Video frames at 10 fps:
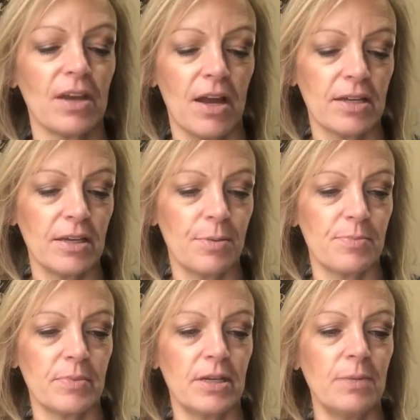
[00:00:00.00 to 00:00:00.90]
I keep,
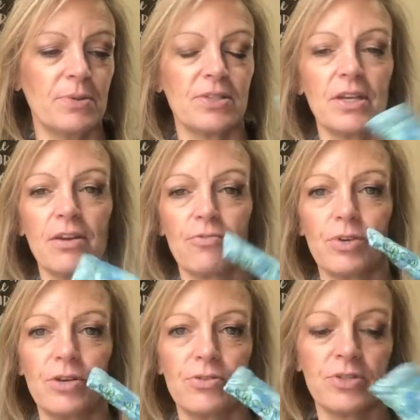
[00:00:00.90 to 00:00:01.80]
keep a set of
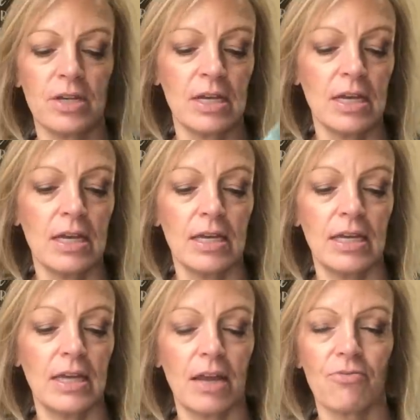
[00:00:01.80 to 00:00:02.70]
readers
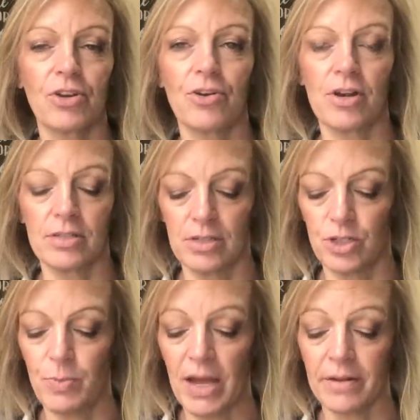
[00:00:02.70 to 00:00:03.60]
in every cross
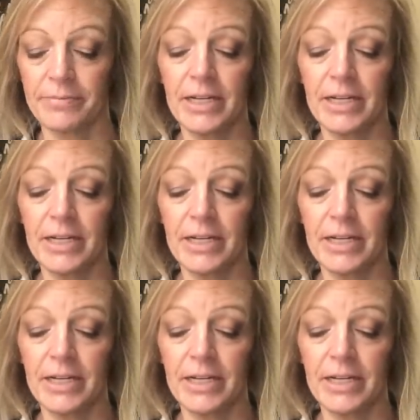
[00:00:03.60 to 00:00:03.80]
stitch bag.